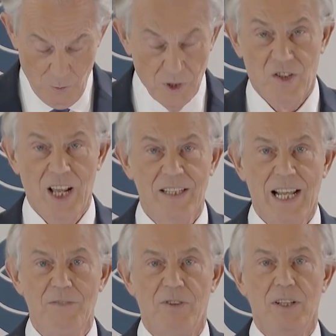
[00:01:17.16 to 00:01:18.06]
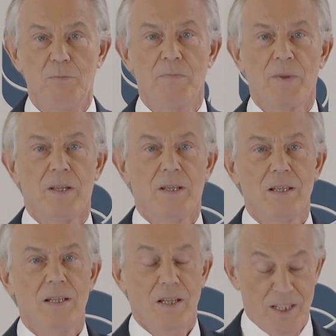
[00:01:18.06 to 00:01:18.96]
which then gave her
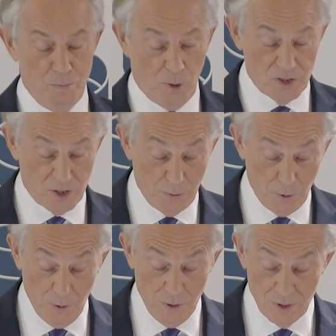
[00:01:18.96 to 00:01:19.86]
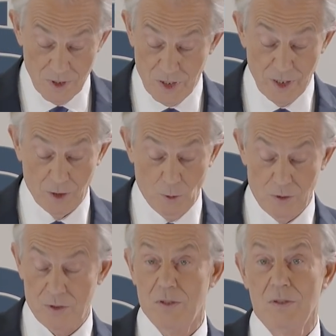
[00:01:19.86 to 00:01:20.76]
an impossible
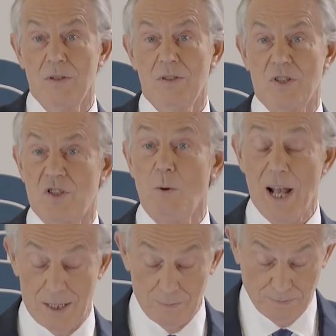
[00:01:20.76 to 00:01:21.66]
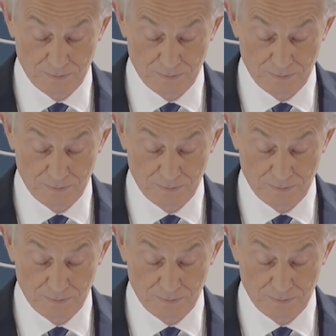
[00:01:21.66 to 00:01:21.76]
circle to square.